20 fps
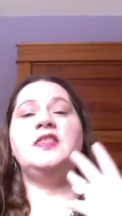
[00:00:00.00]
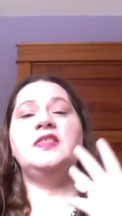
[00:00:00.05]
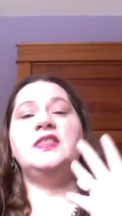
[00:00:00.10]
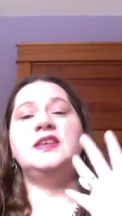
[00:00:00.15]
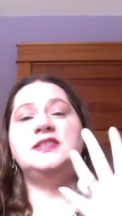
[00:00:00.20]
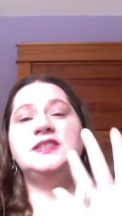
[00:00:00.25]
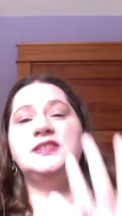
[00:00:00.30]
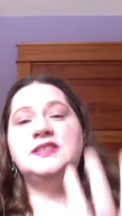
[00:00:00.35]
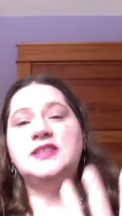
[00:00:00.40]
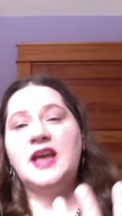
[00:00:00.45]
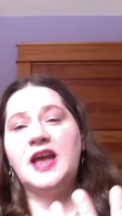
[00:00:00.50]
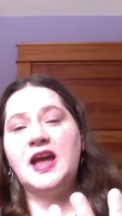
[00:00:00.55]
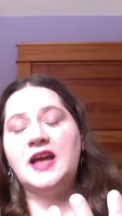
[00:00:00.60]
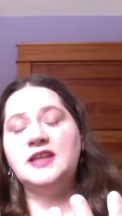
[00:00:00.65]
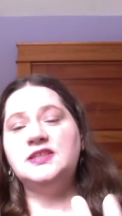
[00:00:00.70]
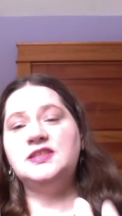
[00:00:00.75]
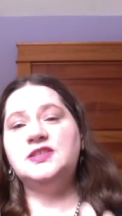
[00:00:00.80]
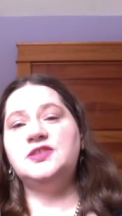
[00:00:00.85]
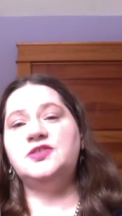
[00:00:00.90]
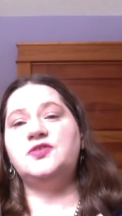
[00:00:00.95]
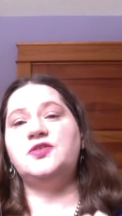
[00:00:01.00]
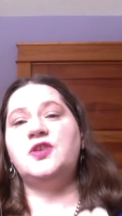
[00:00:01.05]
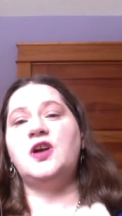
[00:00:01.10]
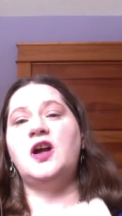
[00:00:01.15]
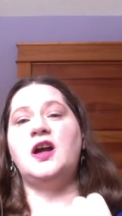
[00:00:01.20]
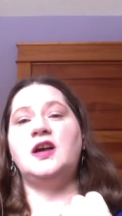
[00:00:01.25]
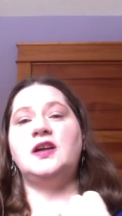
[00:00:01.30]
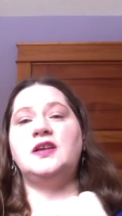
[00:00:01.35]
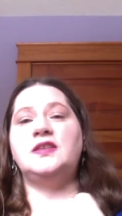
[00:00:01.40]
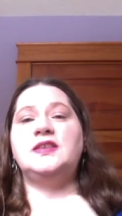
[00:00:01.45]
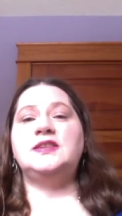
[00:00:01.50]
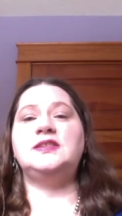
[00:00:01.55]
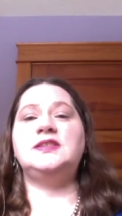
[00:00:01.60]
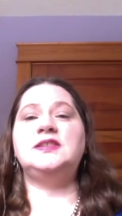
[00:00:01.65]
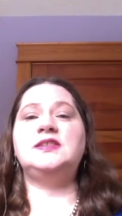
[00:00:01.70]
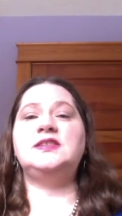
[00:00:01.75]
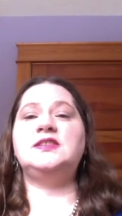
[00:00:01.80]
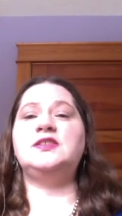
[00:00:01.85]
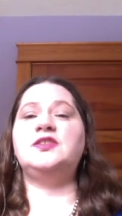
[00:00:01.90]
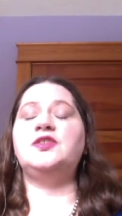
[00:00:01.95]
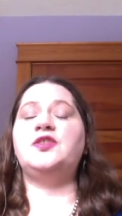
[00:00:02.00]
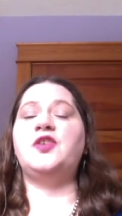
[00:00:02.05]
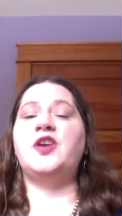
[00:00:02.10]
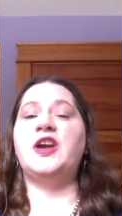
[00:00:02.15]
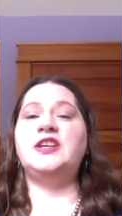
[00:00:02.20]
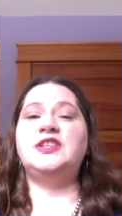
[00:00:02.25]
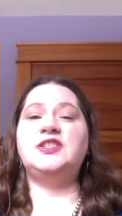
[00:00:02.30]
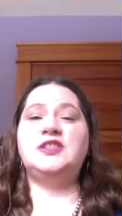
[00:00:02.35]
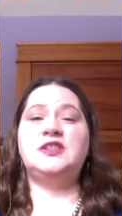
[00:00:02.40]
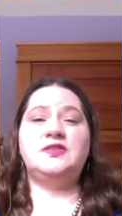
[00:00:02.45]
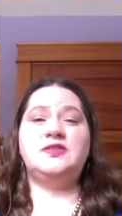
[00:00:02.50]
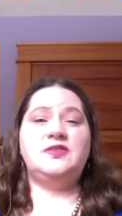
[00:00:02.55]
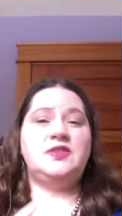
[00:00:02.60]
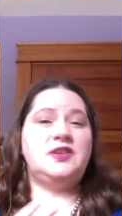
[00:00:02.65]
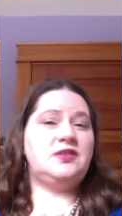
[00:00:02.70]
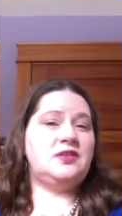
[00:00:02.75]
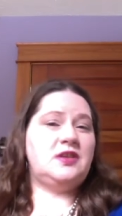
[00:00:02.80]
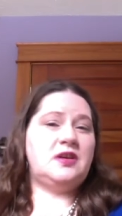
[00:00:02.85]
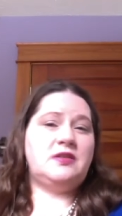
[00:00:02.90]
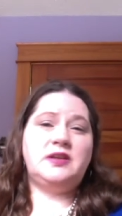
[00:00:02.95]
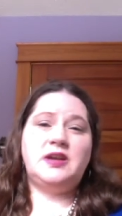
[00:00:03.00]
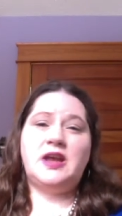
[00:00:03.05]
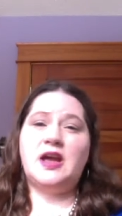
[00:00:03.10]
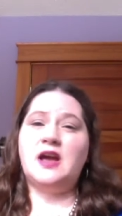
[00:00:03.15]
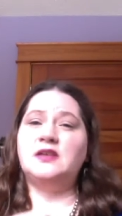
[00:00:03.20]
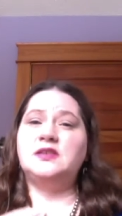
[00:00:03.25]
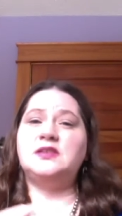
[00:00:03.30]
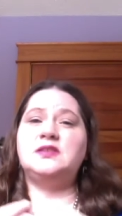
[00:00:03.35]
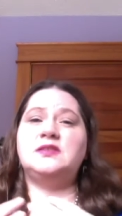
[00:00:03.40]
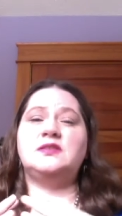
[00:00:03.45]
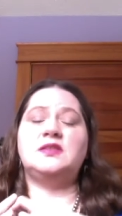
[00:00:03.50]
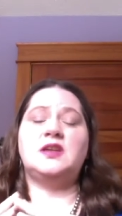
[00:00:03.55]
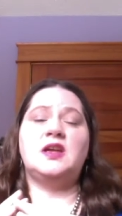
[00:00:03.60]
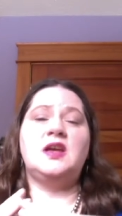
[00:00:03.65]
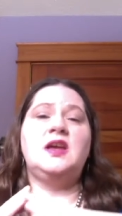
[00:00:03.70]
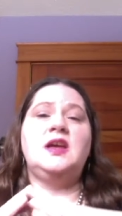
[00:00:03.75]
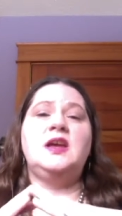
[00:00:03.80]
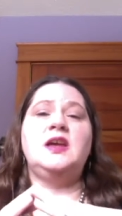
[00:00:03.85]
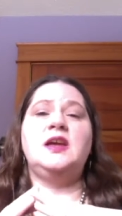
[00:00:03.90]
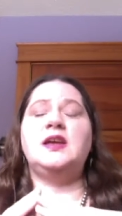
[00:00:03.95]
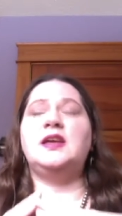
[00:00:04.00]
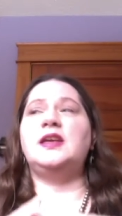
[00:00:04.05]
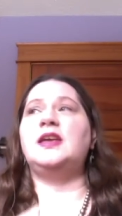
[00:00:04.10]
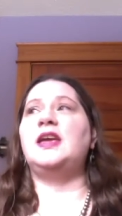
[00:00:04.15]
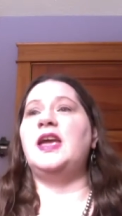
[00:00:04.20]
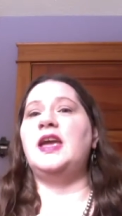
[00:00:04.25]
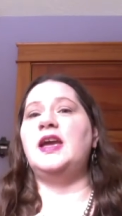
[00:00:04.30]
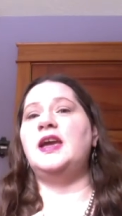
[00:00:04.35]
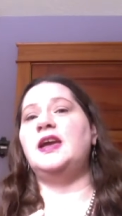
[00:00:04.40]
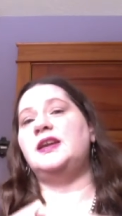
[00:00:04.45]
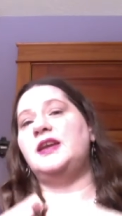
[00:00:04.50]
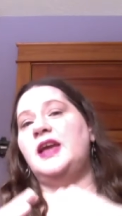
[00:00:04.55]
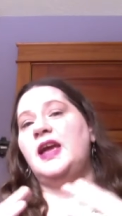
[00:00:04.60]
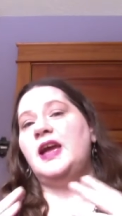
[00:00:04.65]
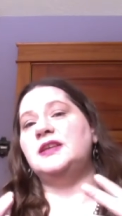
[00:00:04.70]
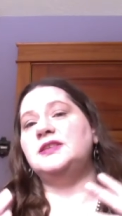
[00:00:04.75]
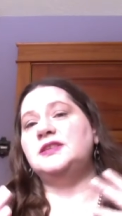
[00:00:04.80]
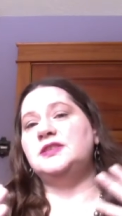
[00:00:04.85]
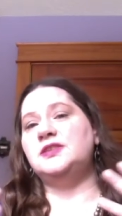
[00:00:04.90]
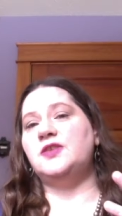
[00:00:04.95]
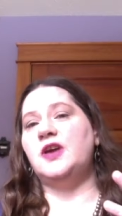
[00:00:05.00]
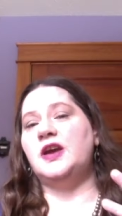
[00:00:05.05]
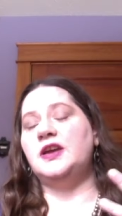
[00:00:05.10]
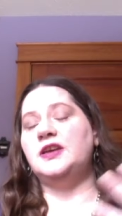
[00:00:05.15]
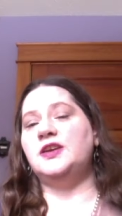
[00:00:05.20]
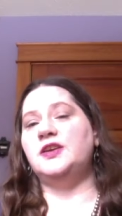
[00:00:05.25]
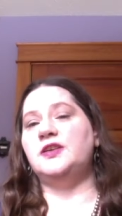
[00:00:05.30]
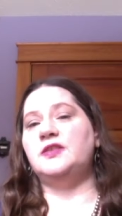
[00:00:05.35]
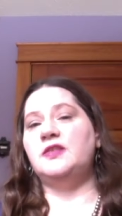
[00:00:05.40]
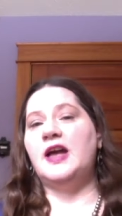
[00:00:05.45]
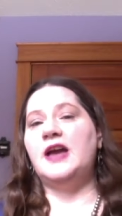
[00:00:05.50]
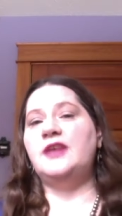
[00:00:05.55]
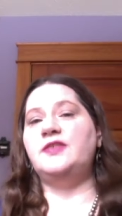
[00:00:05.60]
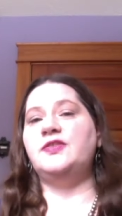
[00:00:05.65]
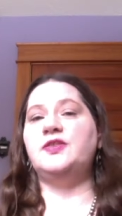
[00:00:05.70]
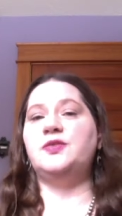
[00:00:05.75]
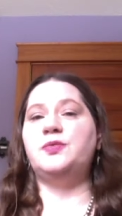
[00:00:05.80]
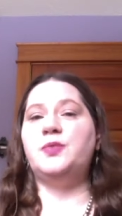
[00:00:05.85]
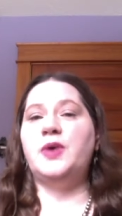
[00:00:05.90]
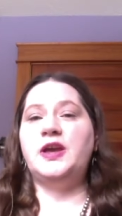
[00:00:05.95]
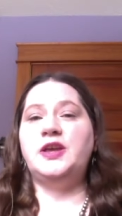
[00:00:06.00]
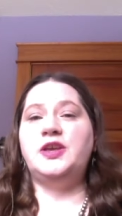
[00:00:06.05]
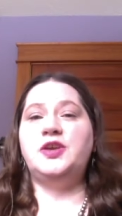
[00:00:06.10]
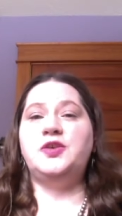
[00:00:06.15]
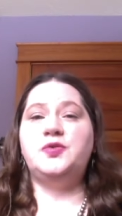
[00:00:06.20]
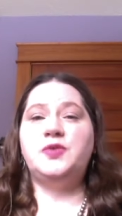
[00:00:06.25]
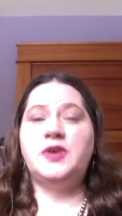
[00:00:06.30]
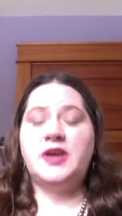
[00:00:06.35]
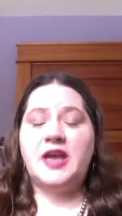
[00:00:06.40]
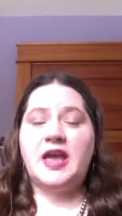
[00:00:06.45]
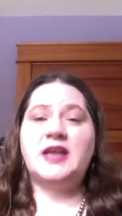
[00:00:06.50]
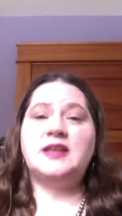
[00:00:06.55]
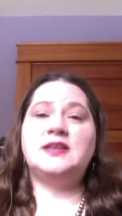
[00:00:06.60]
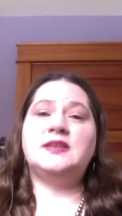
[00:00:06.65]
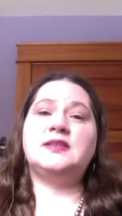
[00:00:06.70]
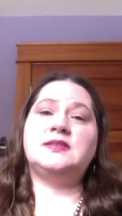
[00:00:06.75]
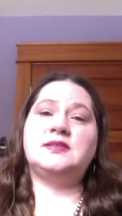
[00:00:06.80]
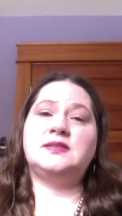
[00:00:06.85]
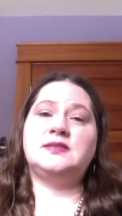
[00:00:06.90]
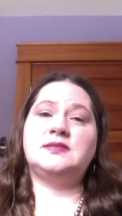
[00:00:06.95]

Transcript: This is hand struck. This is the creation of you. No one else can hand strike your life the way you can